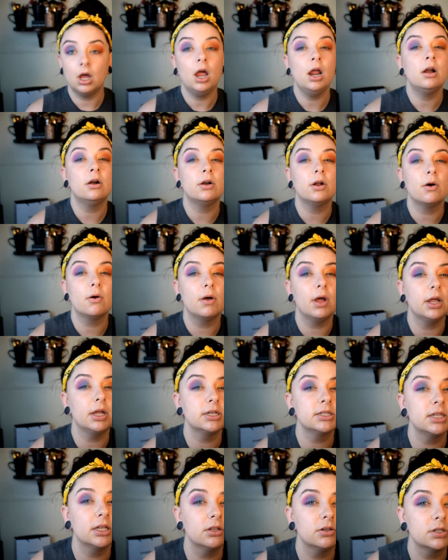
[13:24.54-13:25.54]
I don't know. I
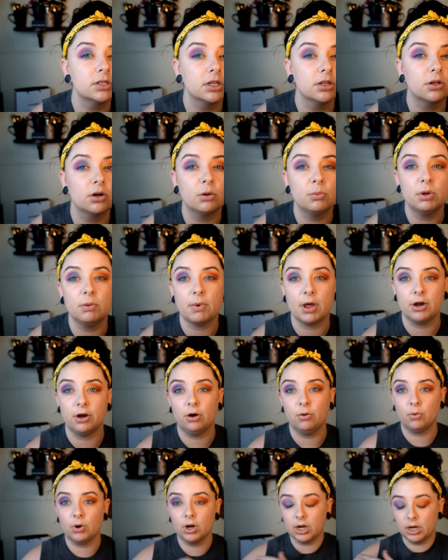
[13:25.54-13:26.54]
guess that looks a little bit better.
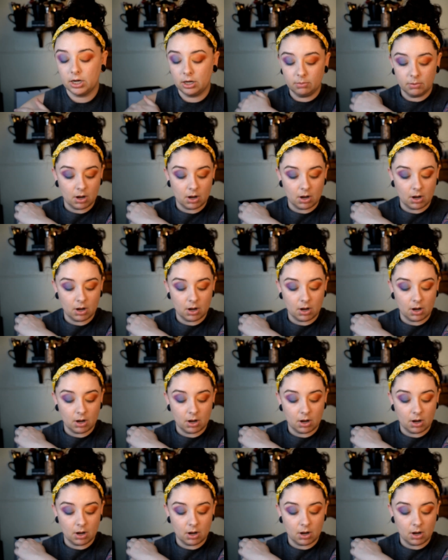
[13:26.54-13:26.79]
We're going to keep